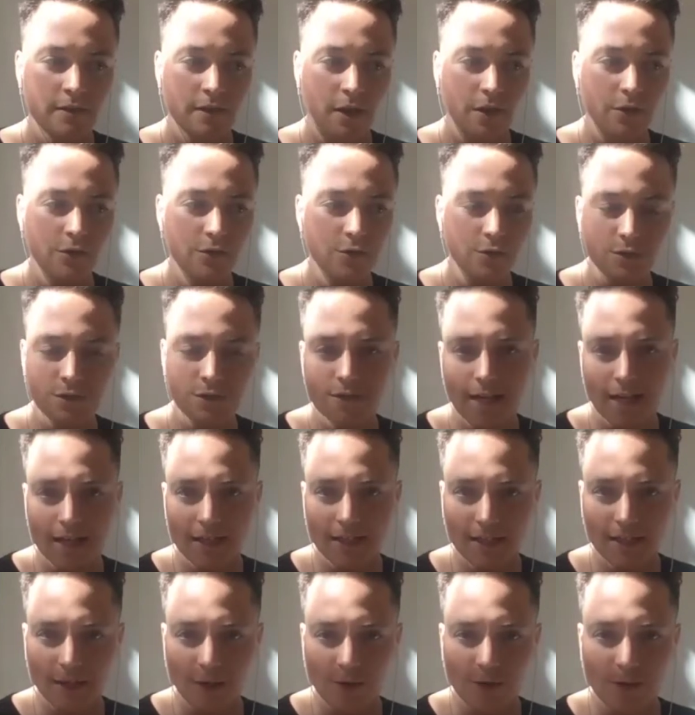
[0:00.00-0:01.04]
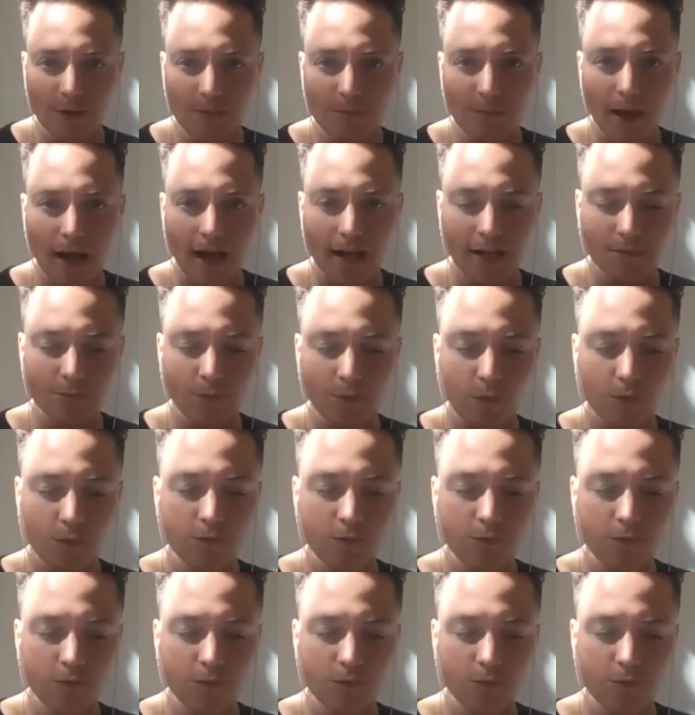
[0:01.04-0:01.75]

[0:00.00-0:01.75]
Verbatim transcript: understanding our impact more